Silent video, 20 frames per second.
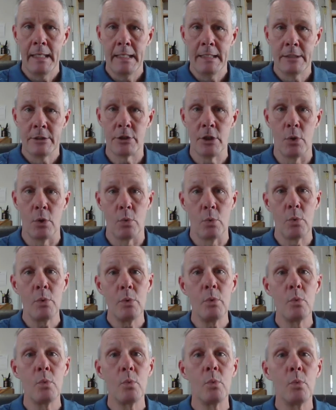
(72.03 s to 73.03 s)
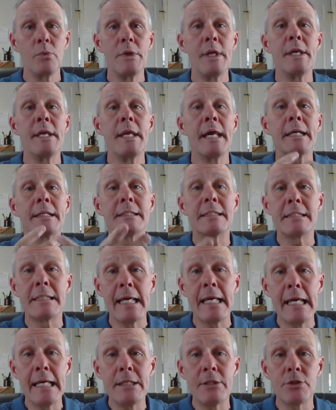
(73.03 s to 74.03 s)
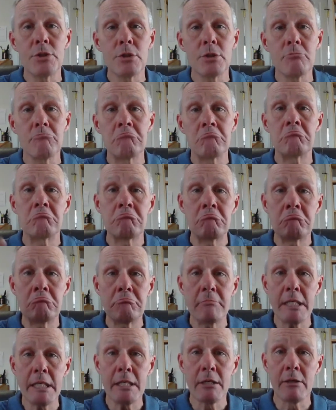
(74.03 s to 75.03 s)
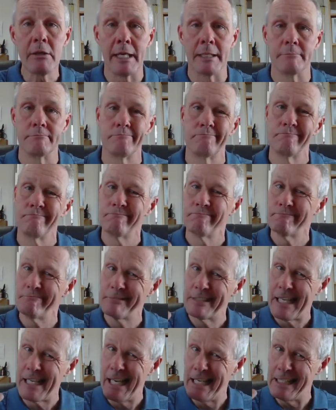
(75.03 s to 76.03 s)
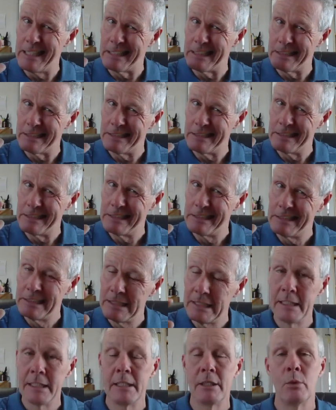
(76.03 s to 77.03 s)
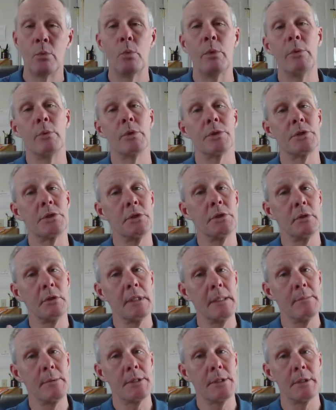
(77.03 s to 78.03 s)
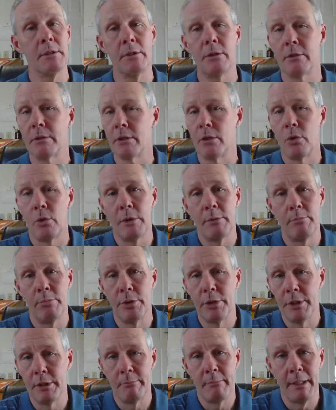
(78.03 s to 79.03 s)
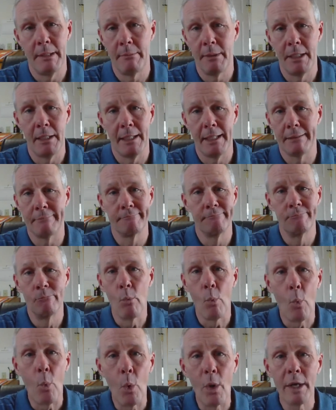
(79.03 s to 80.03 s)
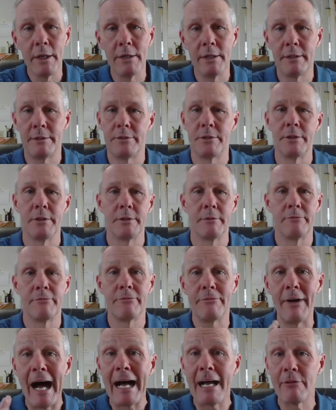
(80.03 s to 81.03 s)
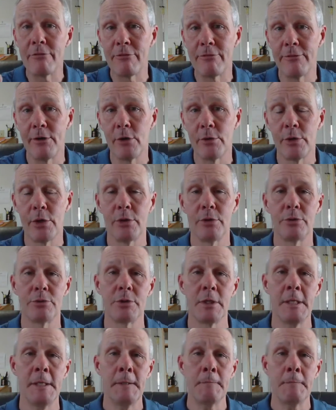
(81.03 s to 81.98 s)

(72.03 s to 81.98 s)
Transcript: So, the next stage, internet, kinda. We were still limited. You could only put in maybe like 1 to 5 photos.